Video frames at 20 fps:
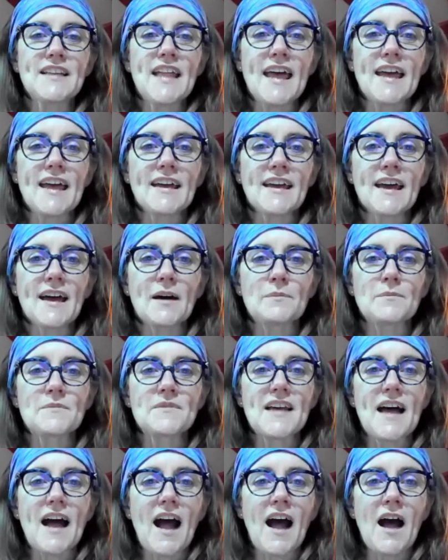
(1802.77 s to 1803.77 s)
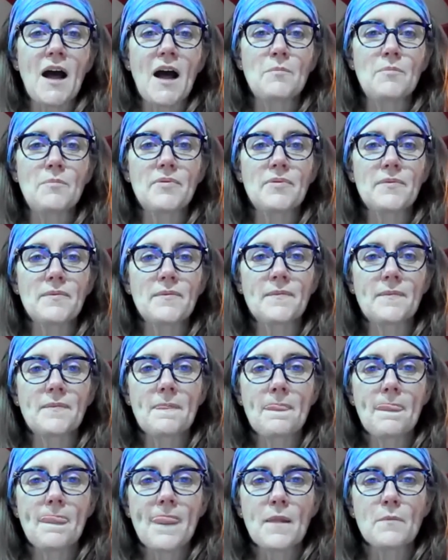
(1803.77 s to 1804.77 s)
leg comes up,
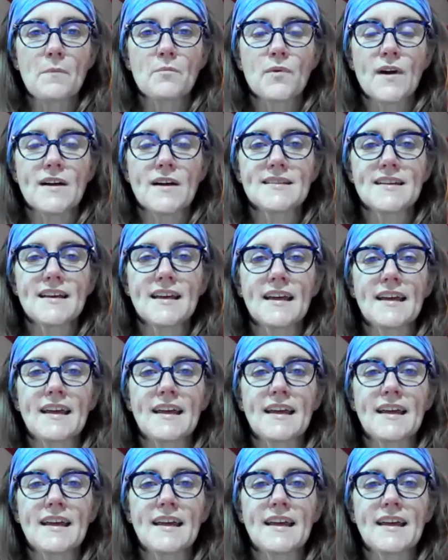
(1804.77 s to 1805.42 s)
pressing